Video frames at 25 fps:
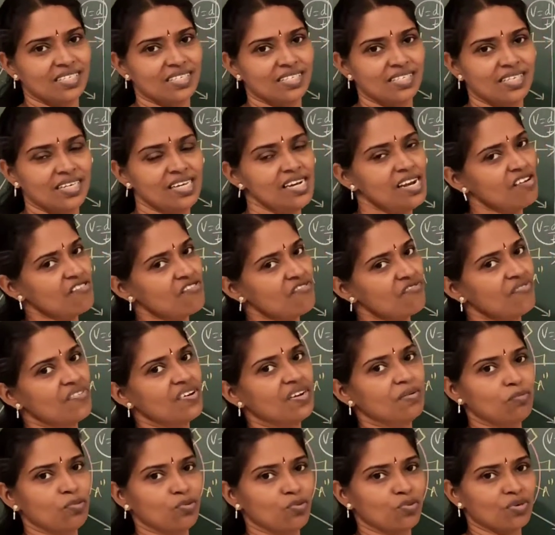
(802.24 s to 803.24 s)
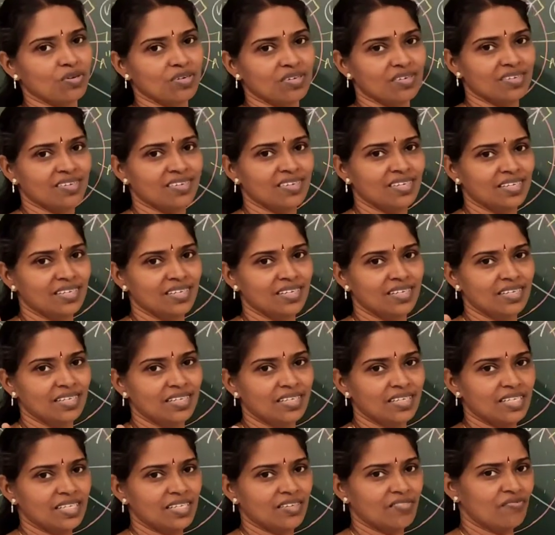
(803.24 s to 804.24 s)
in a fun mode.
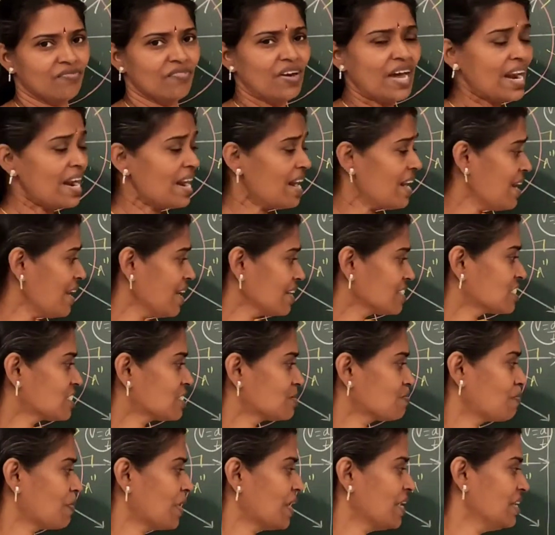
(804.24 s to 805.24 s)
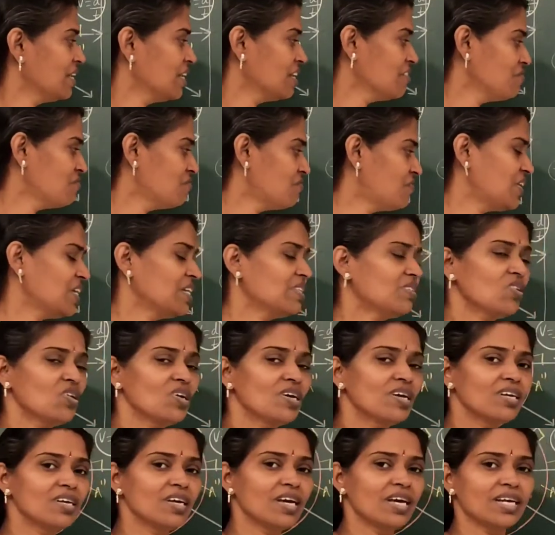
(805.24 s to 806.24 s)
Well explained. Everything
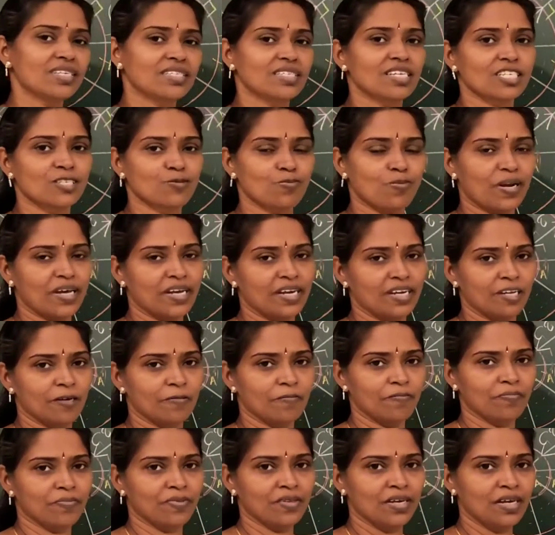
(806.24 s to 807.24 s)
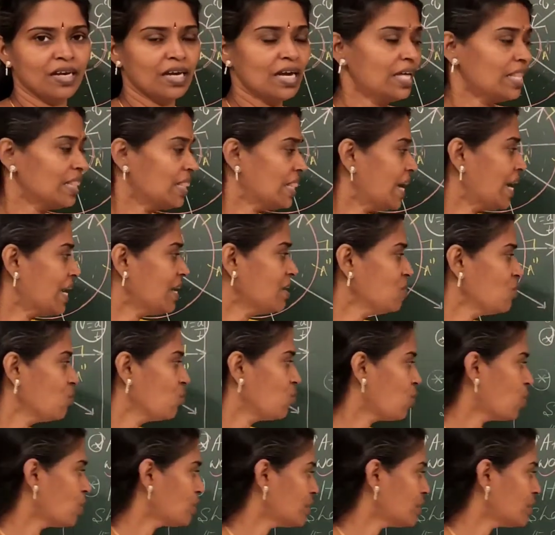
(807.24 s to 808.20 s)
he has explained. Then what